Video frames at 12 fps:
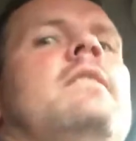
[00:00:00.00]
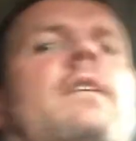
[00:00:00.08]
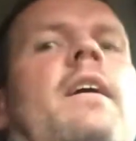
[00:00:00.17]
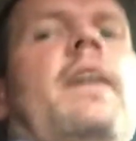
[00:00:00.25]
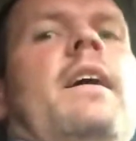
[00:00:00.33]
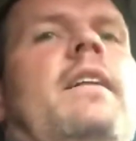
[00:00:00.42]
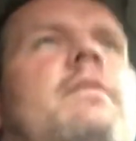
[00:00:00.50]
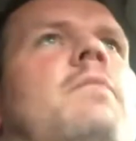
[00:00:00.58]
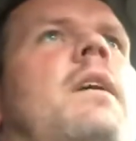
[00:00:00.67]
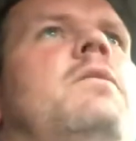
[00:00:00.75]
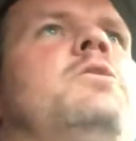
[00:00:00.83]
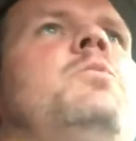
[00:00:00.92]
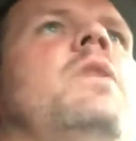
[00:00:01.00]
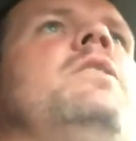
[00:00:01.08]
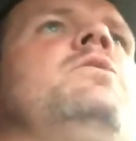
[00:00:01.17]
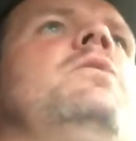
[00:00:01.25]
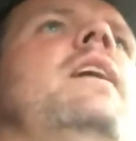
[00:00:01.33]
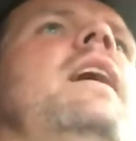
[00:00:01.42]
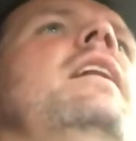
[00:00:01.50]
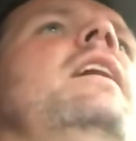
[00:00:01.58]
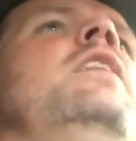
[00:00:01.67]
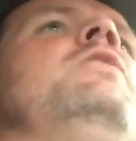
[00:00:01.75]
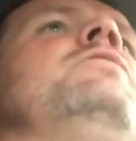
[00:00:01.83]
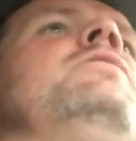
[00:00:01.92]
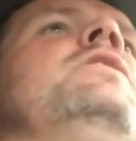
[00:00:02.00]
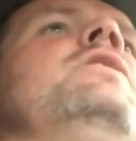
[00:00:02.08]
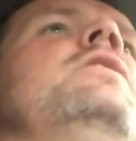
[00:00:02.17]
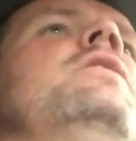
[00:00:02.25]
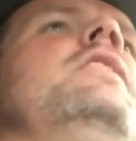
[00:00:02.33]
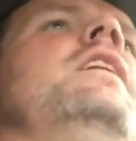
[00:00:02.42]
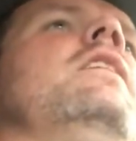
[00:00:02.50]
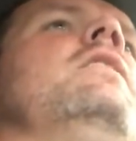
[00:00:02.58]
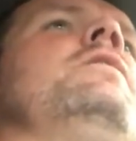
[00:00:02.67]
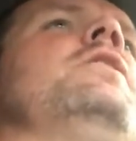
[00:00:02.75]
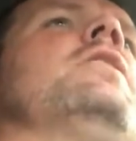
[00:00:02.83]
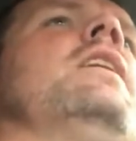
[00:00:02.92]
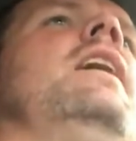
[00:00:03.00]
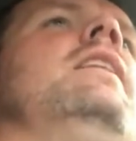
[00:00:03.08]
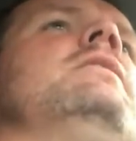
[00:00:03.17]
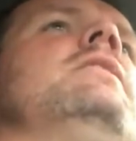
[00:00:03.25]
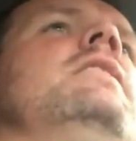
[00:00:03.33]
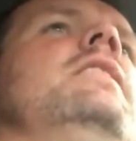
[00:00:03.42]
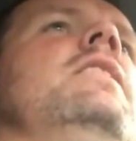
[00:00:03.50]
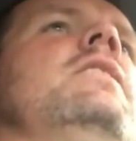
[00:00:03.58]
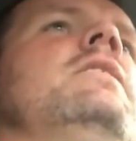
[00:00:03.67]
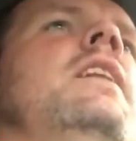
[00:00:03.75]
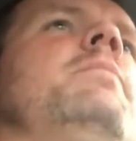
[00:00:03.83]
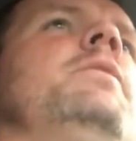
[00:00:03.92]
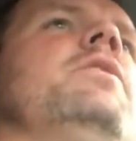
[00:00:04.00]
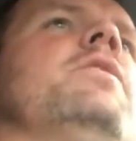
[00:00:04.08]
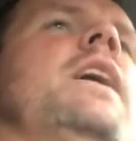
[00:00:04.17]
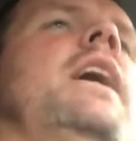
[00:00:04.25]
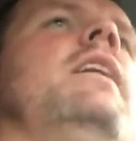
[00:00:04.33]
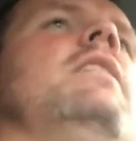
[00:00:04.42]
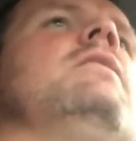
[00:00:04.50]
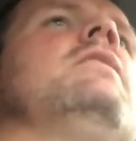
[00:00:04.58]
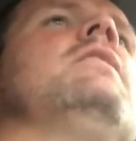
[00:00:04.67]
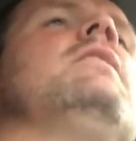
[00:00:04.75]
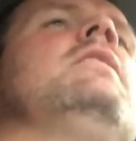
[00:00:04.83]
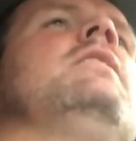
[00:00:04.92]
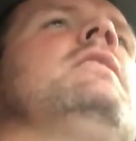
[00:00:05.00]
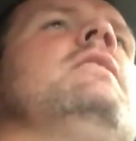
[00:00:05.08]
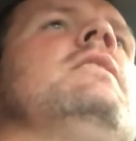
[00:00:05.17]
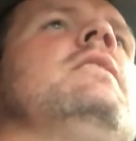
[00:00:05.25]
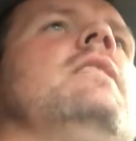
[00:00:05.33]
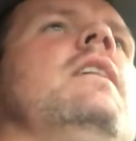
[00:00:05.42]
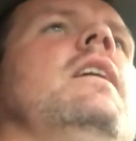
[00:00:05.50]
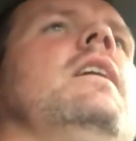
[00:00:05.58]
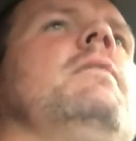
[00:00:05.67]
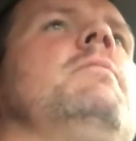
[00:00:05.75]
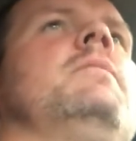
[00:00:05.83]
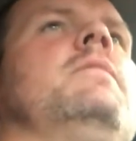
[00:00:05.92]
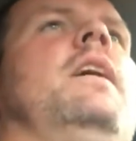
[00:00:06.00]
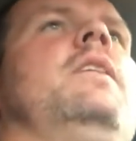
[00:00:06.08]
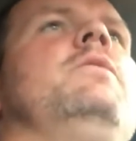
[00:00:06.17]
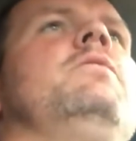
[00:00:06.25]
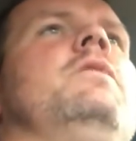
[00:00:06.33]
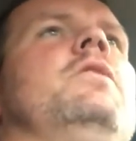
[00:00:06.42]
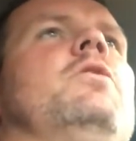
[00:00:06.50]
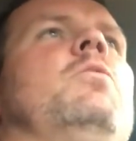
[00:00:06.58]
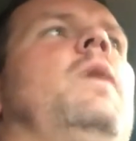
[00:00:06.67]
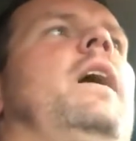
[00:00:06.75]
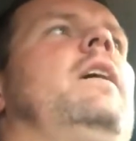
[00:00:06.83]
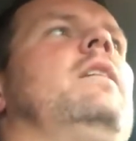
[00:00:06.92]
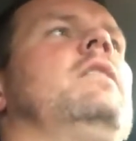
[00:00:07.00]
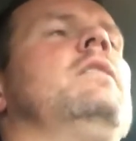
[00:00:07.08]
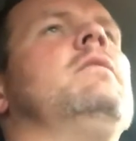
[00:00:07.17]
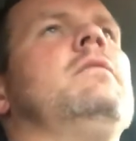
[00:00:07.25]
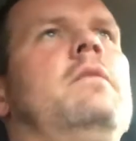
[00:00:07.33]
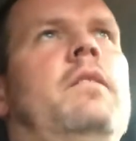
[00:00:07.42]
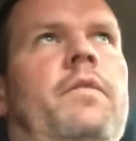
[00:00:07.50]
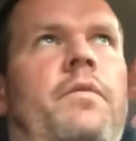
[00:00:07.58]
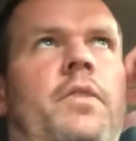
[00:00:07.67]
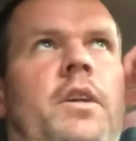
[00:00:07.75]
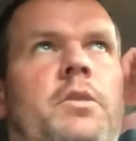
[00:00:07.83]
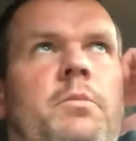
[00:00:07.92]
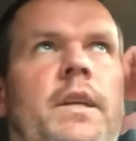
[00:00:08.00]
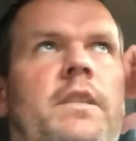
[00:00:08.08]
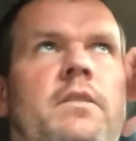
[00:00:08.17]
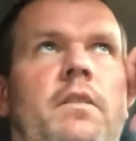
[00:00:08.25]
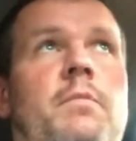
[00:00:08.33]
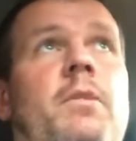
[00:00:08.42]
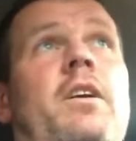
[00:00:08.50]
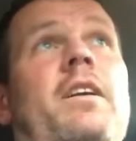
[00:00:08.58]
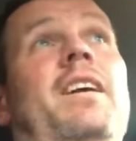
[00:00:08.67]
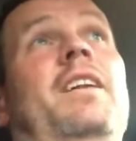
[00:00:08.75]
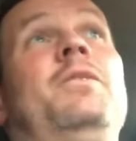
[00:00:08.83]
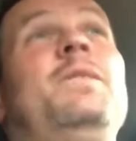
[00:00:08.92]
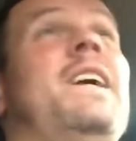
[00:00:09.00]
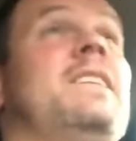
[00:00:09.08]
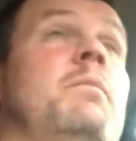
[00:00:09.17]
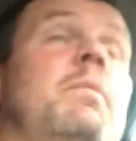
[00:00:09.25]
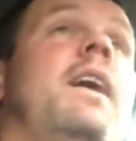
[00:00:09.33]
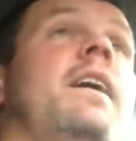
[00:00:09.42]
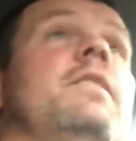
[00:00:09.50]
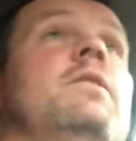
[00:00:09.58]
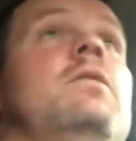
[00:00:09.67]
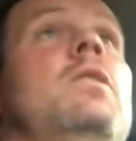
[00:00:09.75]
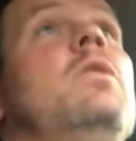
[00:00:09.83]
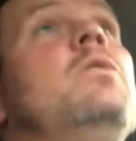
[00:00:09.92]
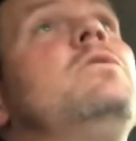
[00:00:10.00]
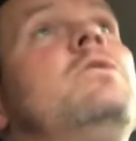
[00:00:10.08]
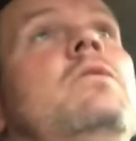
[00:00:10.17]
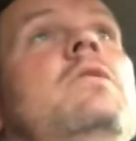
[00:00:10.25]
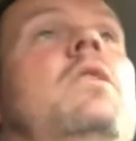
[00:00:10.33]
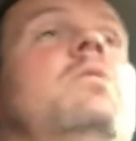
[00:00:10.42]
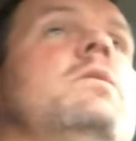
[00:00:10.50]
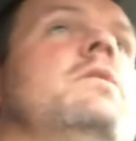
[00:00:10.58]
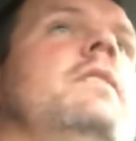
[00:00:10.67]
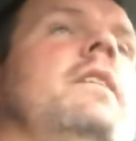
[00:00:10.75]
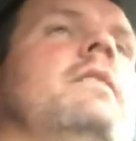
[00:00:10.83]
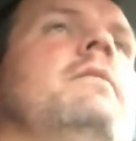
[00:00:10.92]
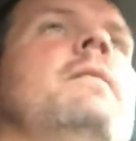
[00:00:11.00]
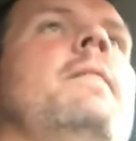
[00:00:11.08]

And why would you want to do that if you're, you know, if you're constantly on top of your account um, and you, you're aware of the fluctuations of the market and you'd like to buy in their lows or lower, you know,